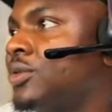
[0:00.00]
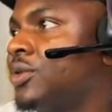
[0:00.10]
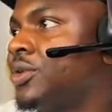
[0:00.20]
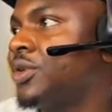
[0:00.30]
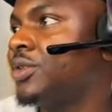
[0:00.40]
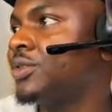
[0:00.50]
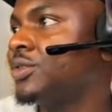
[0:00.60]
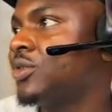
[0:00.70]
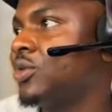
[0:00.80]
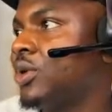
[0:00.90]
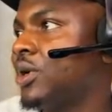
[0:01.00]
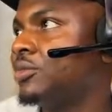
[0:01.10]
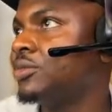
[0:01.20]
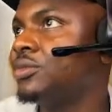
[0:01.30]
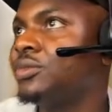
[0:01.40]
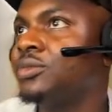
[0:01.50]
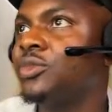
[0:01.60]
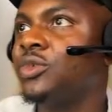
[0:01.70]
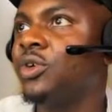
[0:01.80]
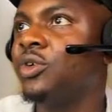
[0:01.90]
Okay. So I'm
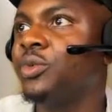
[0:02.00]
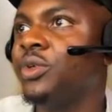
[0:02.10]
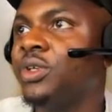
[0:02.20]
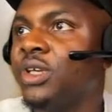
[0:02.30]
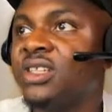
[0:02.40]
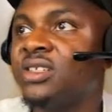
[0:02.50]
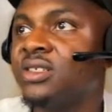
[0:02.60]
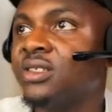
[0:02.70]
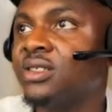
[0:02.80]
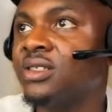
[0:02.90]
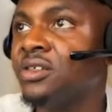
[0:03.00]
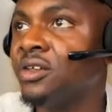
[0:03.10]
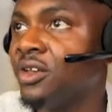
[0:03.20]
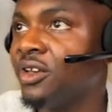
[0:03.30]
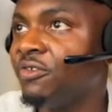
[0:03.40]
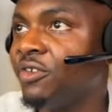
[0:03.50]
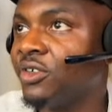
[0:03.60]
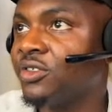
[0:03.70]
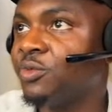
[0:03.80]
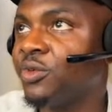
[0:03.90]
gonna be getting a
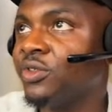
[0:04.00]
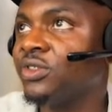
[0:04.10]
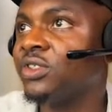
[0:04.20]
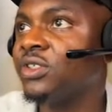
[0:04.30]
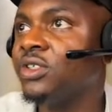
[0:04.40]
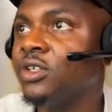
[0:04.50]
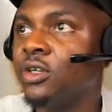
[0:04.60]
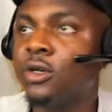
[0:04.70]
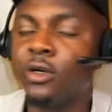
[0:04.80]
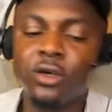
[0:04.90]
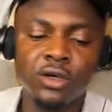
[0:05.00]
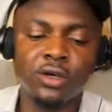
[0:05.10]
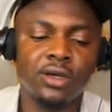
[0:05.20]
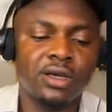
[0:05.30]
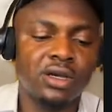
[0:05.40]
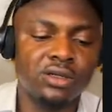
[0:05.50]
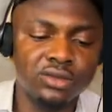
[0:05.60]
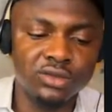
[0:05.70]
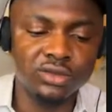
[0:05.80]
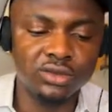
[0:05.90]
Foxy Proxy
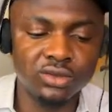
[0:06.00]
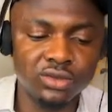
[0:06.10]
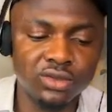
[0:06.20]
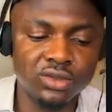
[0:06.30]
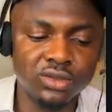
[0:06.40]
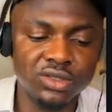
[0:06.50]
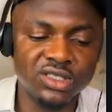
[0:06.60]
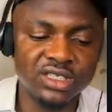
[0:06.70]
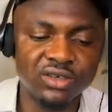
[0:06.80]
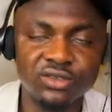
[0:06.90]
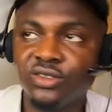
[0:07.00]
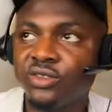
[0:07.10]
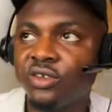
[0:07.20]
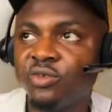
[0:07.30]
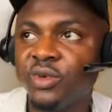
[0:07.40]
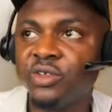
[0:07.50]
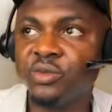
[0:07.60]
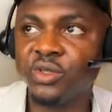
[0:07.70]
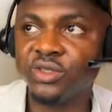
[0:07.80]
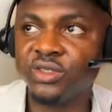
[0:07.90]
account. So to do this, I would use one of my
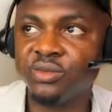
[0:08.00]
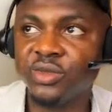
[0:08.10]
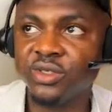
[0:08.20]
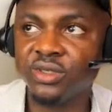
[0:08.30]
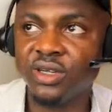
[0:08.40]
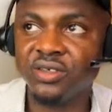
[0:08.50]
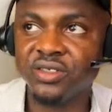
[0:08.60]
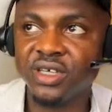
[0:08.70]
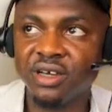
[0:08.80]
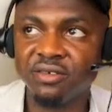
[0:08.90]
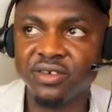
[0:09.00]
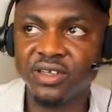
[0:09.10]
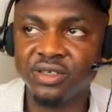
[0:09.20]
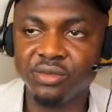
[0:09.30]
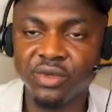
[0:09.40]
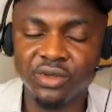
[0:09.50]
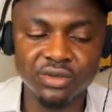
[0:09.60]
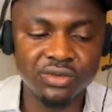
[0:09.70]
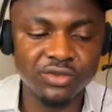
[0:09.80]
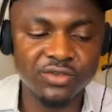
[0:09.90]
numerous emails. I already have an email
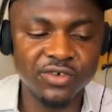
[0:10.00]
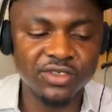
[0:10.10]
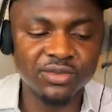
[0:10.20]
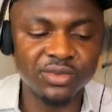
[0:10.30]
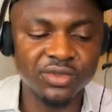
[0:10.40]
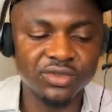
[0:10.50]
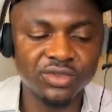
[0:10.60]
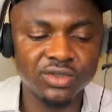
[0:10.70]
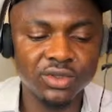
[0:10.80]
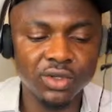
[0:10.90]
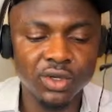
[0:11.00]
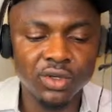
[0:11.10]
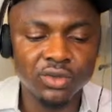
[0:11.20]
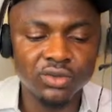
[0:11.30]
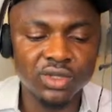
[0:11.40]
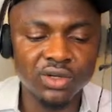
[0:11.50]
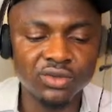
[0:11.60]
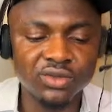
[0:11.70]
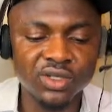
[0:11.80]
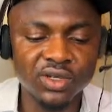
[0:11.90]
with Foxy Proxy. So I would
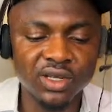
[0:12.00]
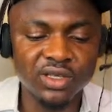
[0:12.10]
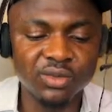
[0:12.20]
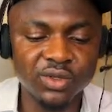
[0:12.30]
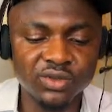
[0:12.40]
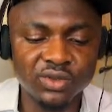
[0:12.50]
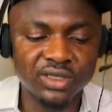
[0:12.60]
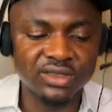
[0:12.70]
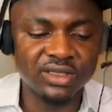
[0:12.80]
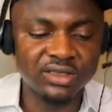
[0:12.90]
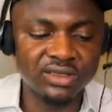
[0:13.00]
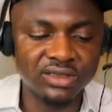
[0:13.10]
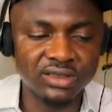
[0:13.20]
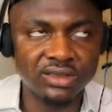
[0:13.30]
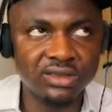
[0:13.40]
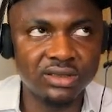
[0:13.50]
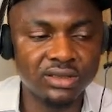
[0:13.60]
use another email to access this.